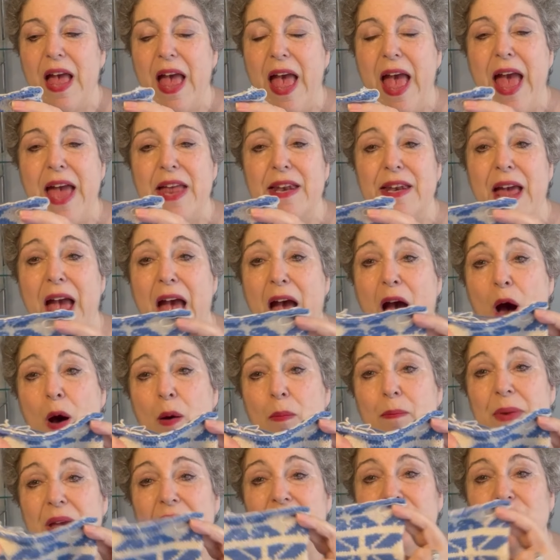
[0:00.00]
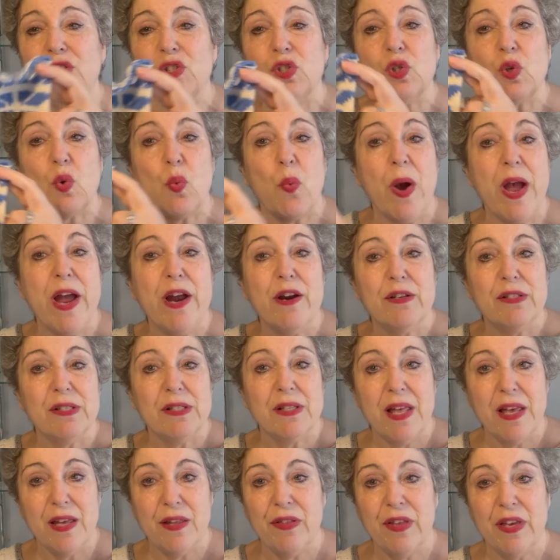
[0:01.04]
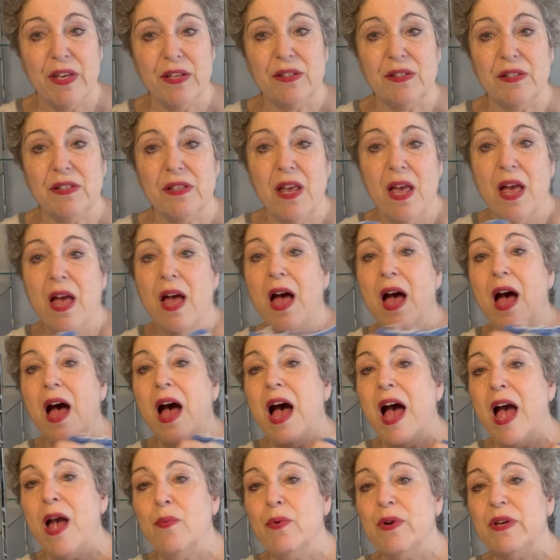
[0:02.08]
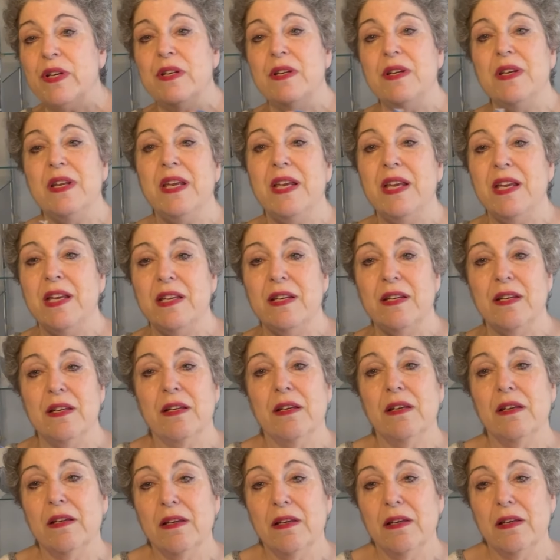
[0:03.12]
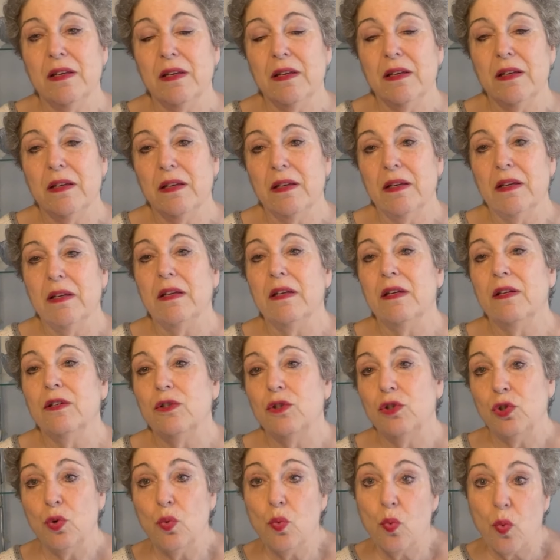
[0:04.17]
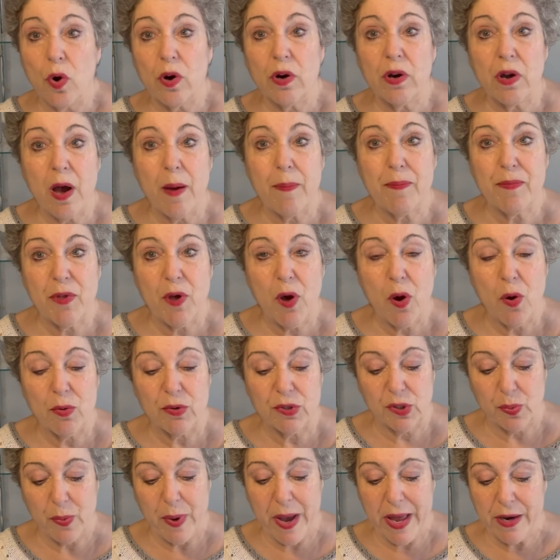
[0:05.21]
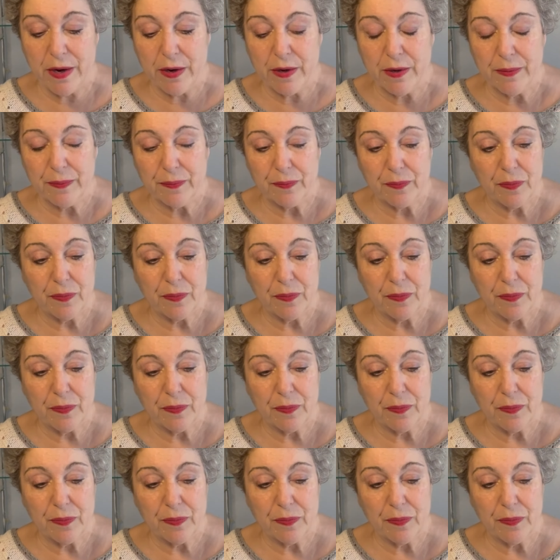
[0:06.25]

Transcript: and how many squares like this I would need to work up the whole sweater.